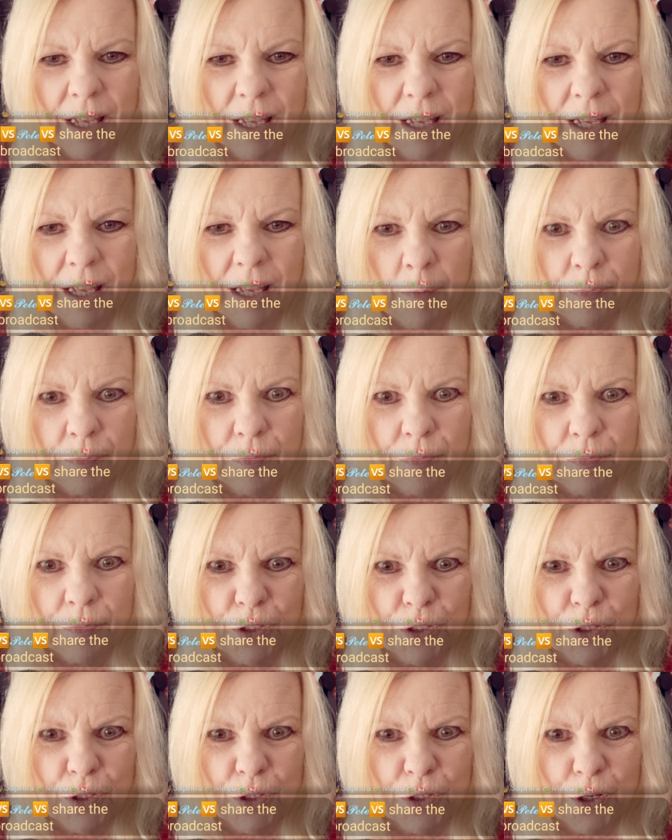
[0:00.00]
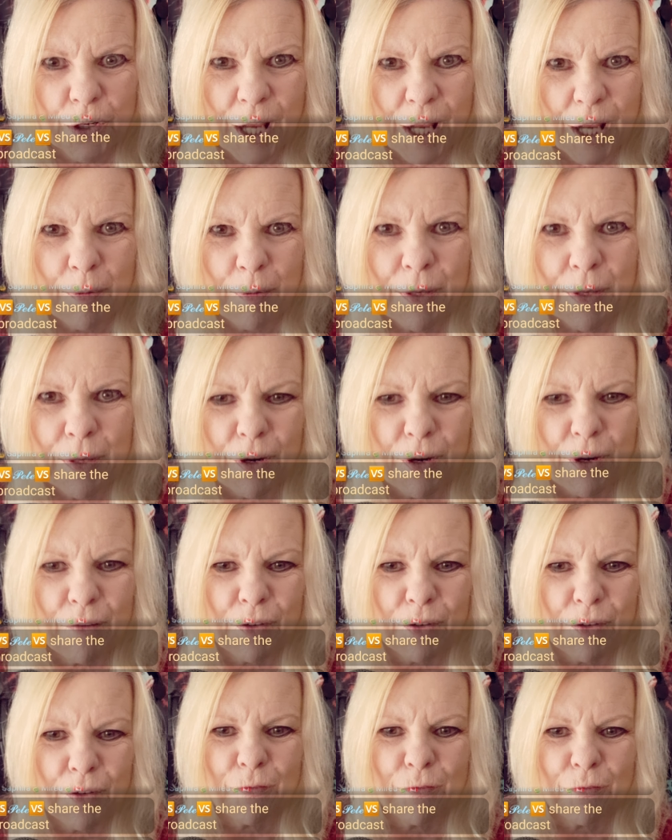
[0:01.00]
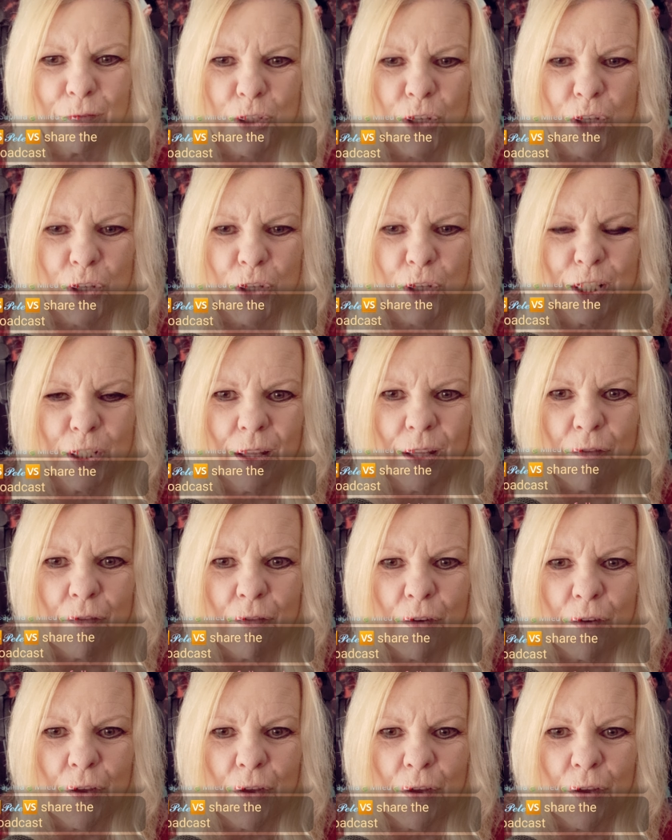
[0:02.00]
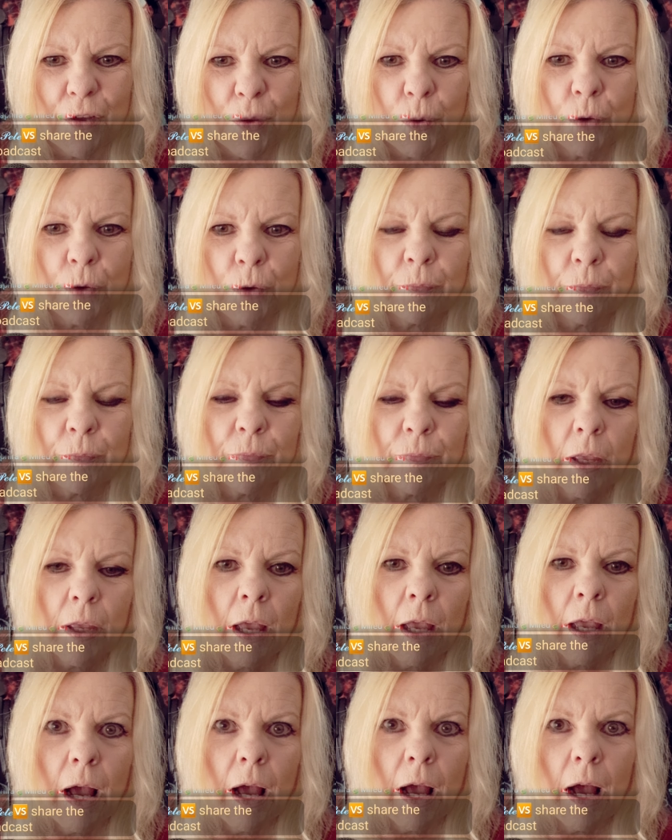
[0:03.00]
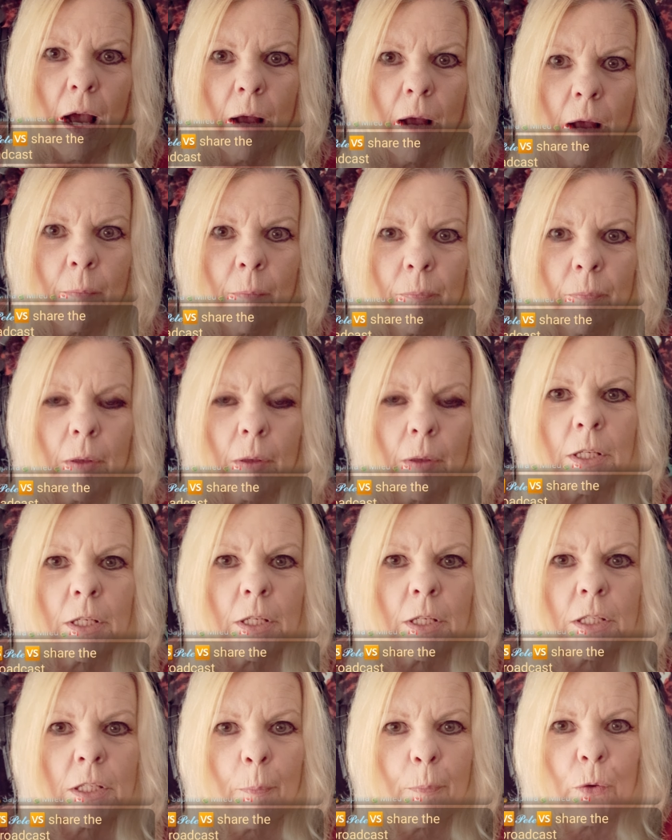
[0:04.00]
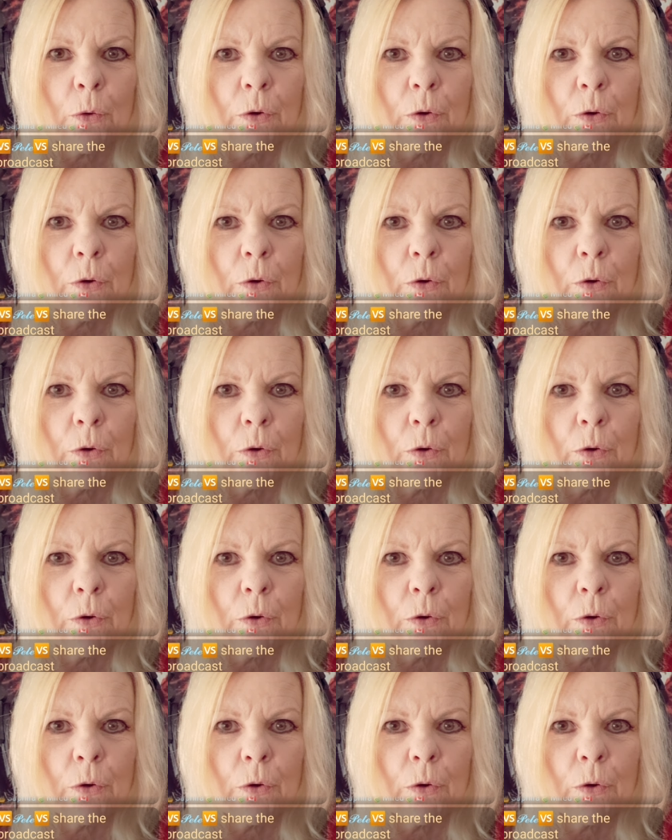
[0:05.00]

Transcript: starting out enough to try on their own. I'm going to stop recording